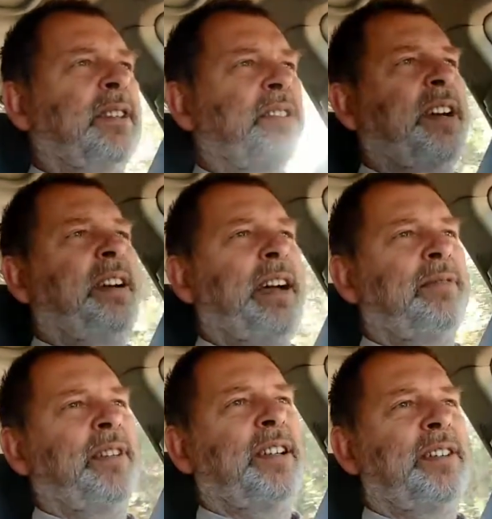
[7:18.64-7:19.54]
because
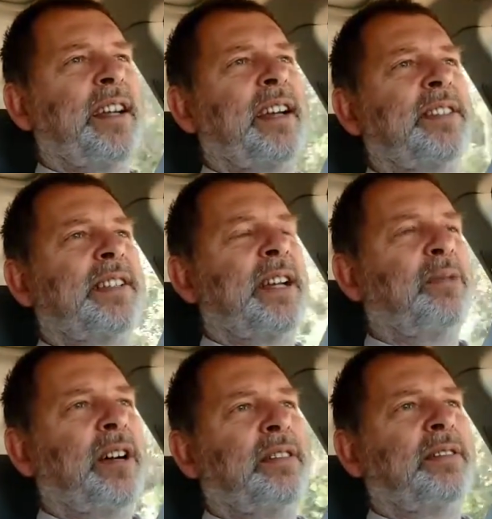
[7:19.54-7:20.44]
I can say,
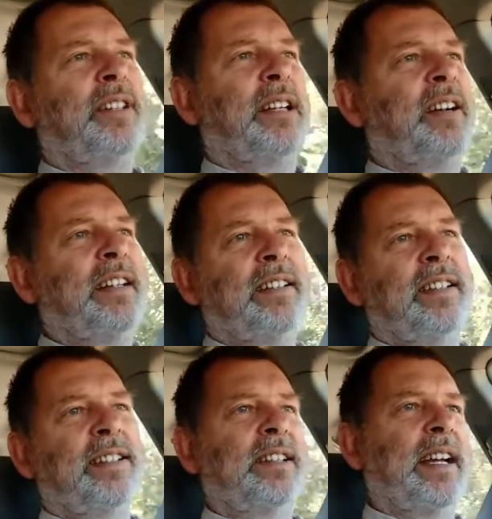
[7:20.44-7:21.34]
well, I did
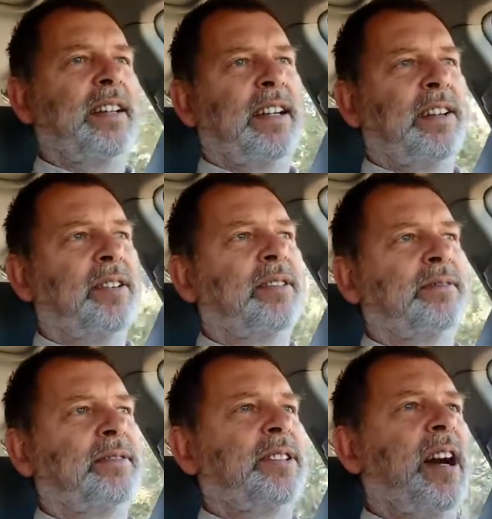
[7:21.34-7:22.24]
this, that, and the other.
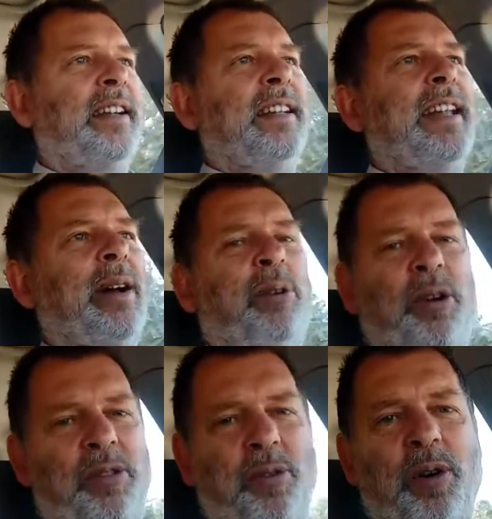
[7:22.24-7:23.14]
I did that
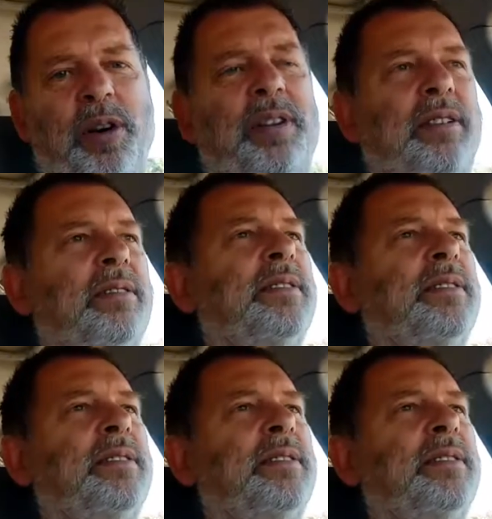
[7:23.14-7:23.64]
part of the work,